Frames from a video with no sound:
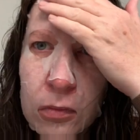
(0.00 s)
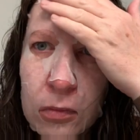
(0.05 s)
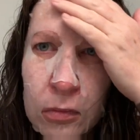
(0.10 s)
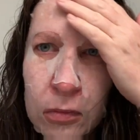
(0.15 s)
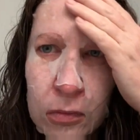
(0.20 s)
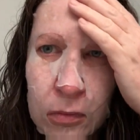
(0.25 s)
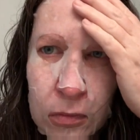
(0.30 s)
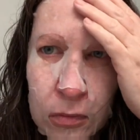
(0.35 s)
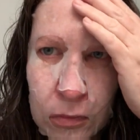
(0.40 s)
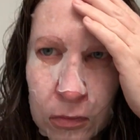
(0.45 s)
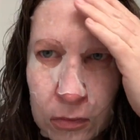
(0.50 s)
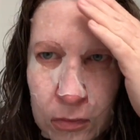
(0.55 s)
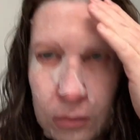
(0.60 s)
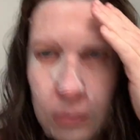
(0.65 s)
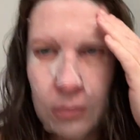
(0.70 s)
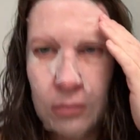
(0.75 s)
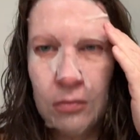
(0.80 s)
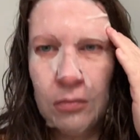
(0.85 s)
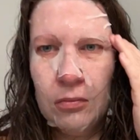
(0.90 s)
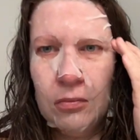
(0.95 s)

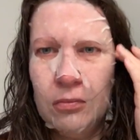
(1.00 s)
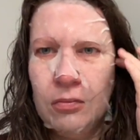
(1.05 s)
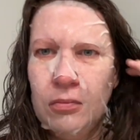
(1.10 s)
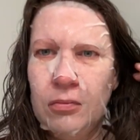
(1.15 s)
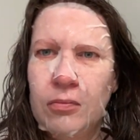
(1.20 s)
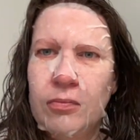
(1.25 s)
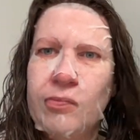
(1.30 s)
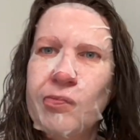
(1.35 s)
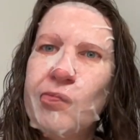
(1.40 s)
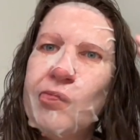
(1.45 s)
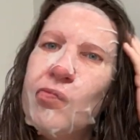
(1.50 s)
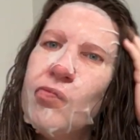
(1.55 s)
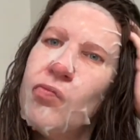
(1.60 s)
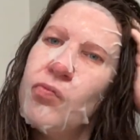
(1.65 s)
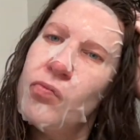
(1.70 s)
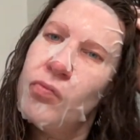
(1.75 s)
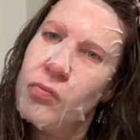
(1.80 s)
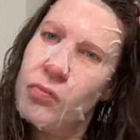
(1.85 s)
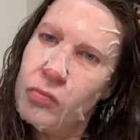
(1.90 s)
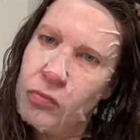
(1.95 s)

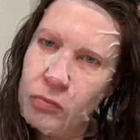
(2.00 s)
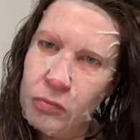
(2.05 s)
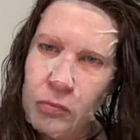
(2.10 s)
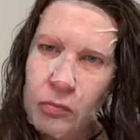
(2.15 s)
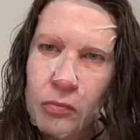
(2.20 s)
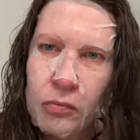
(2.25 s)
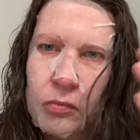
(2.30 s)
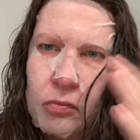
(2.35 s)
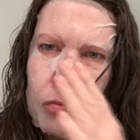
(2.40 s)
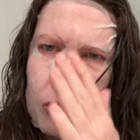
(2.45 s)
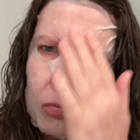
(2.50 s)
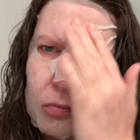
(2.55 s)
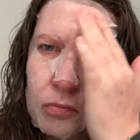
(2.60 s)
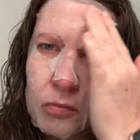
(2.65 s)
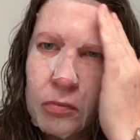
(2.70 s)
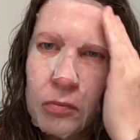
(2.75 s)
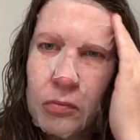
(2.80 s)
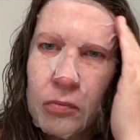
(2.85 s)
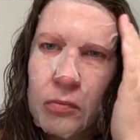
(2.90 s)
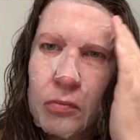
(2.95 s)

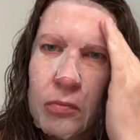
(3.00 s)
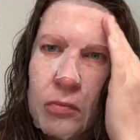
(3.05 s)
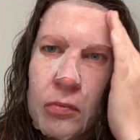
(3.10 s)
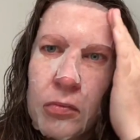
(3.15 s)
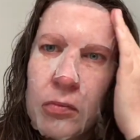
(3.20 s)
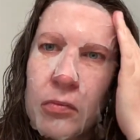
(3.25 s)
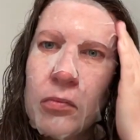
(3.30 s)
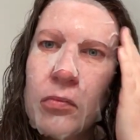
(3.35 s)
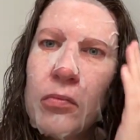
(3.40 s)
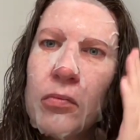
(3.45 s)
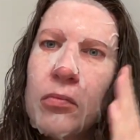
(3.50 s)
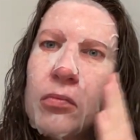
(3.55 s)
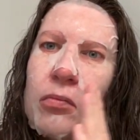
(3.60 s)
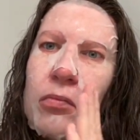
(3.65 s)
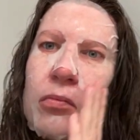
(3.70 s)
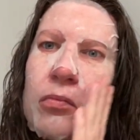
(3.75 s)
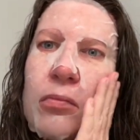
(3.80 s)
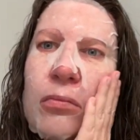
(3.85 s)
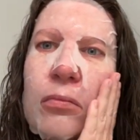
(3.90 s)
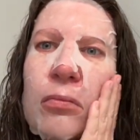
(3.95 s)

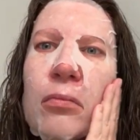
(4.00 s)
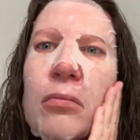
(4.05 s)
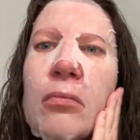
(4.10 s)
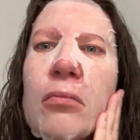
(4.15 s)
No one is speaking in this clip.